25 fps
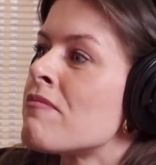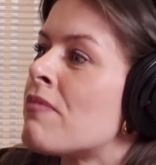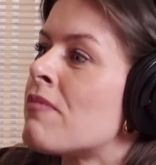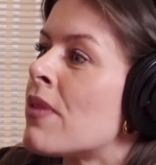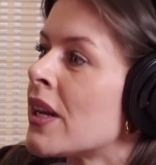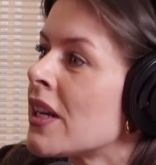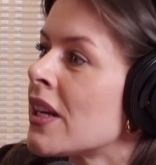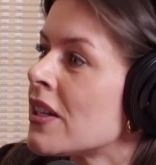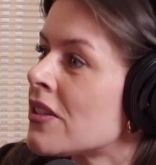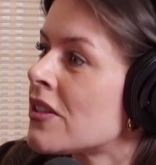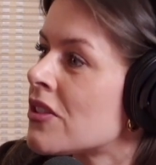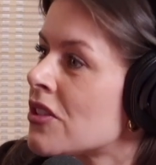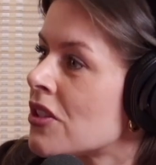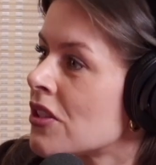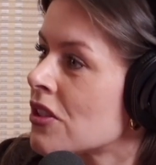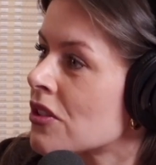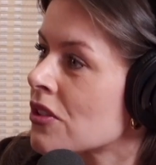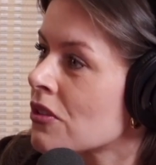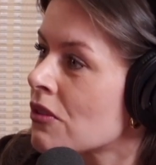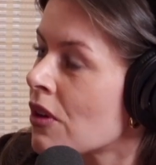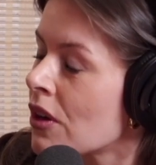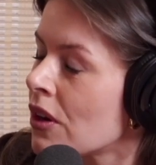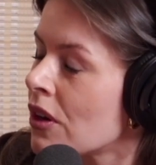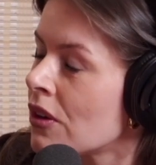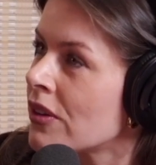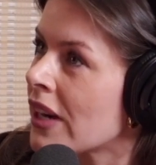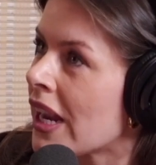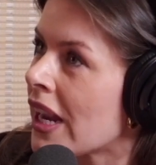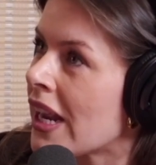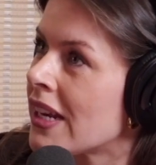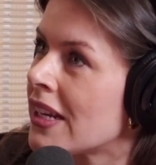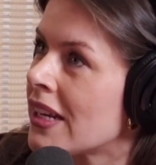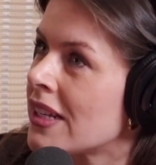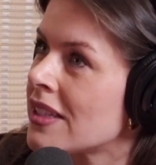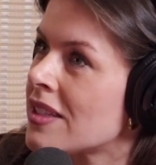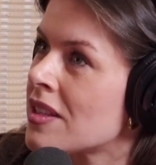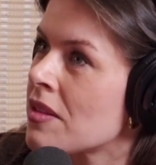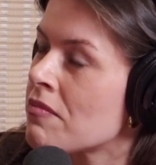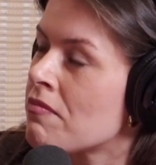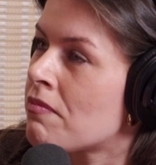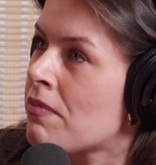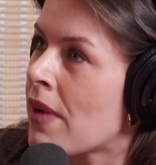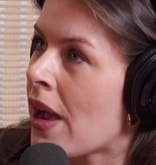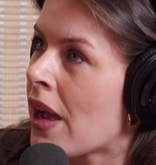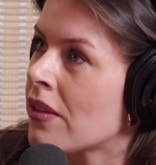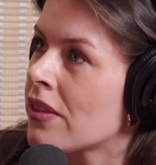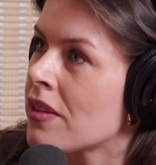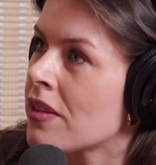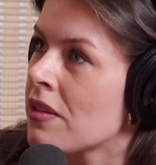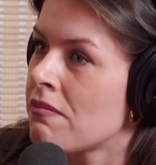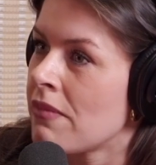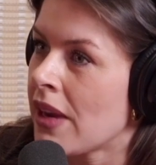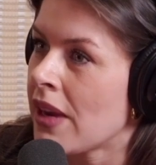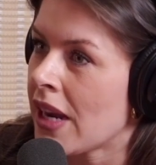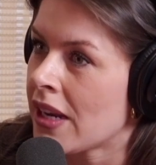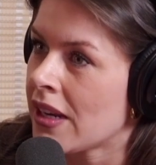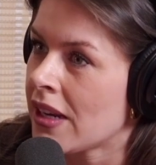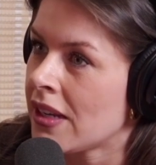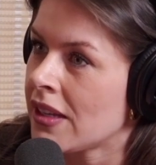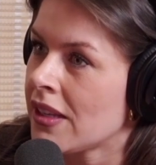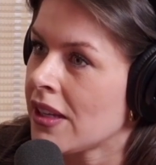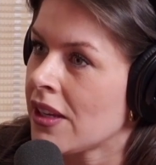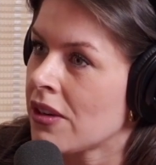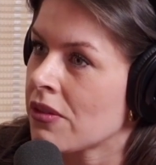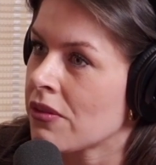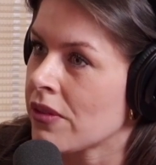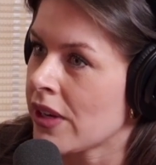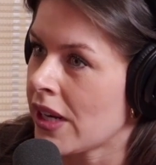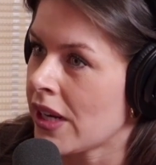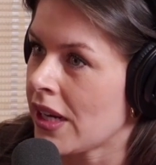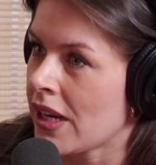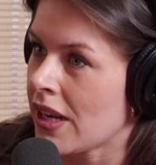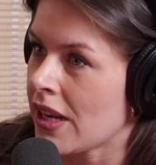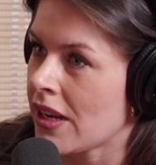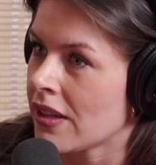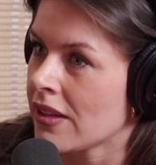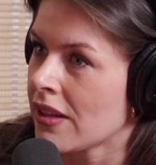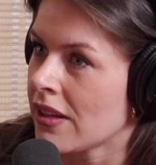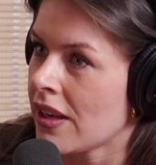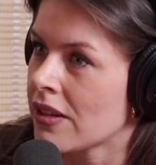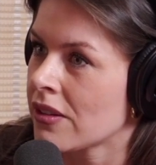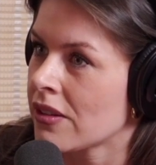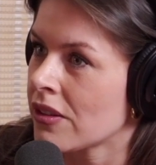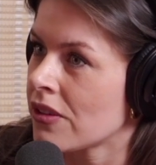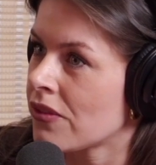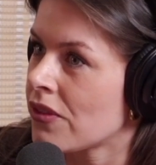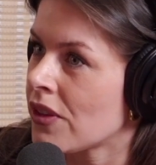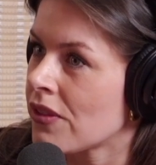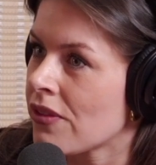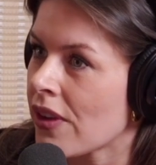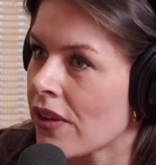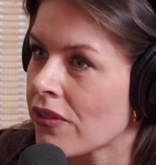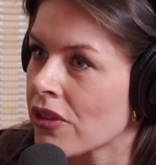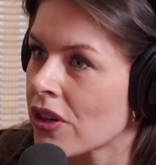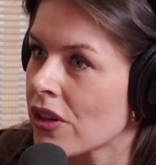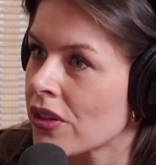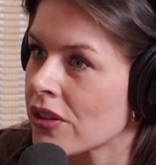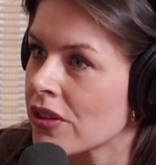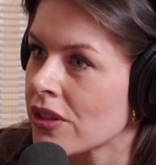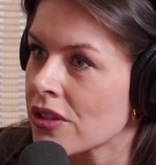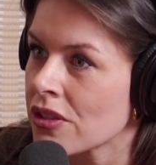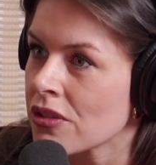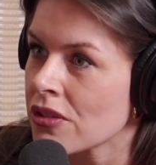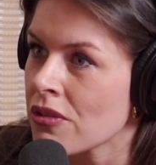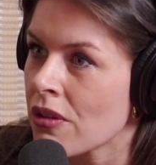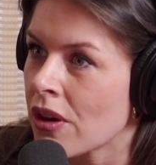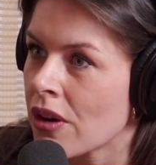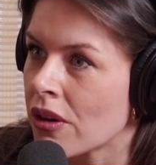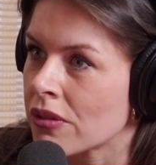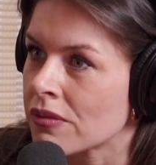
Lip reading: But it's this quote, and it's about the man in the arena. I don't know if you've ever heard this quote.